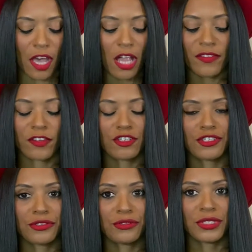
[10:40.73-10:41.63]
All of their
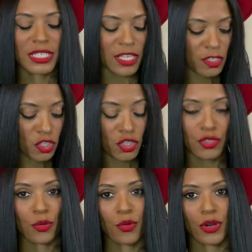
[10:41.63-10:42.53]
shoes in the
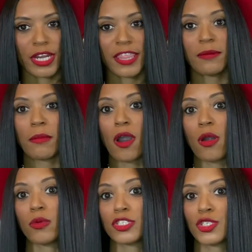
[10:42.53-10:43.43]
store, in the mall,
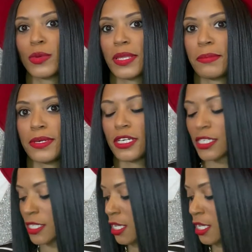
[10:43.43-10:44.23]
were 20 bucks.